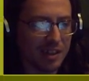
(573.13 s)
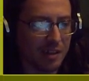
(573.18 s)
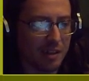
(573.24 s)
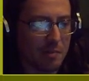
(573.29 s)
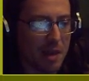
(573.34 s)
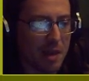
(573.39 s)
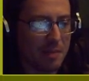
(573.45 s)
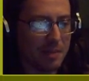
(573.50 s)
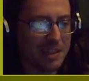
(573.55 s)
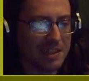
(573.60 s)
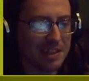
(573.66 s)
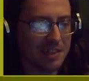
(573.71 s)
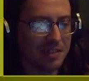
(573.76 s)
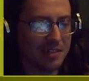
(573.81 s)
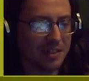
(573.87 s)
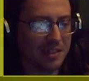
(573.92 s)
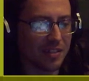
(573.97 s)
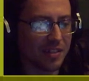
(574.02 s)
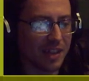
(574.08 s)
I maybe should
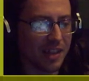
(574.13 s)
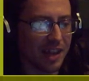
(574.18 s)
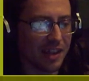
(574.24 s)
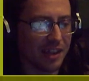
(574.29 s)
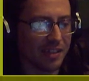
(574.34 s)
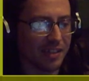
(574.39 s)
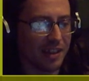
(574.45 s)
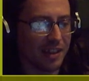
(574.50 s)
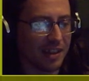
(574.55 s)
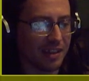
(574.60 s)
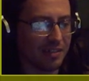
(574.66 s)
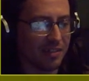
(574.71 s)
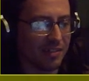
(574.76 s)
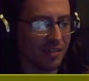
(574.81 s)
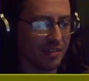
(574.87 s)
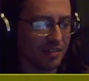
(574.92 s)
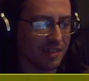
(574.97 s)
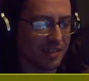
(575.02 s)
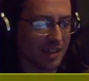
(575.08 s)
have done that and that,
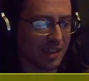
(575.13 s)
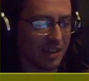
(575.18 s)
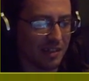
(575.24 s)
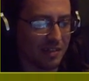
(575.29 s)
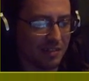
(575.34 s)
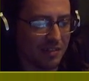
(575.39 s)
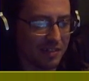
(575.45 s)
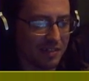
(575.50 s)
although, you know,